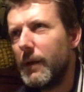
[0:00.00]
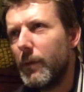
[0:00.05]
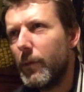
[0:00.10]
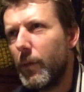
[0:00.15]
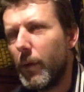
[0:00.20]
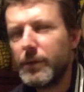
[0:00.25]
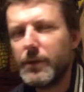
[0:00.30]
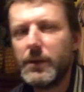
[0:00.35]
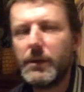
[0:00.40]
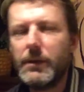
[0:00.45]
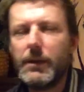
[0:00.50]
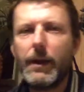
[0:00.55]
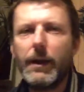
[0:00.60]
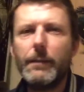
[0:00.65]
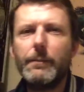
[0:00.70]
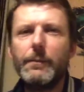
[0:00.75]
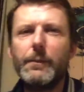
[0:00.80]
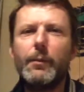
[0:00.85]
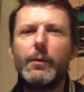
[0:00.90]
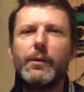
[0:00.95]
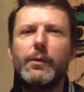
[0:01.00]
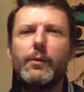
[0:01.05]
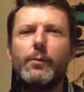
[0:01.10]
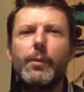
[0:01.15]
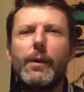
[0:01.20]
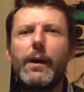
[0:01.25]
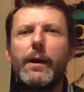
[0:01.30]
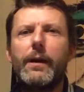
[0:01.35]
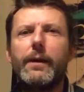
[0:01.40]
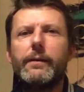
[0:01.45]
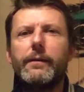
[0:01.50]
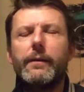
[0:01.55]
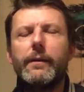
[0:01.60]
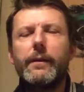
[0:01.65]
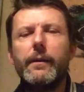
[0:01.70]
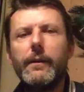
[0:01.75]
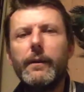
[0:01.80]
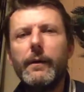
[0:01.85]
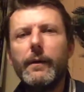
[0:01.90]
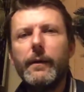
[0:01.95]
What was his name? The one who played
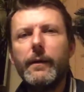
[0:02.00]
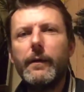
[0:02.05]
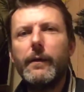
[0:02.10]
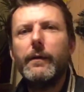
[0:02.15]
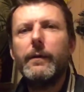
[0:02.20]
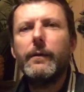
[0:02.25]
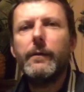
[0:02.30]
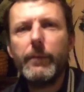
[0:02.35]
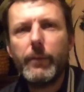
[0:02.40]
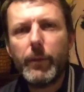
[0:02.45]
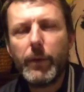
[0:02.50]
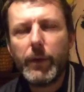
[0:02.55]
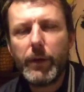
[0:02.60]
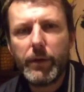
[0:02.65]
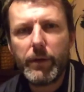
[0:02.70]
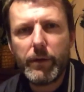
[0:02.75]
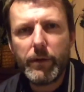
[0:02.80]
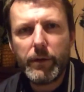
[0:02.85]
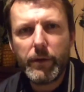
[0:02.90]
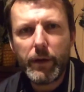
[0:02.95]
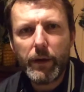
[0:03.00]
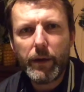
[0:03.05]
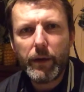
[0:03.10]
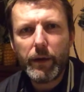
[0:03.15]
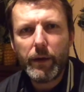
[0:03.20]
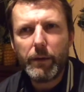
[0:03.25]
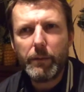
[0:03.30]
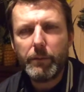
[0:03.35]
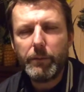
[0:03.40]
one of the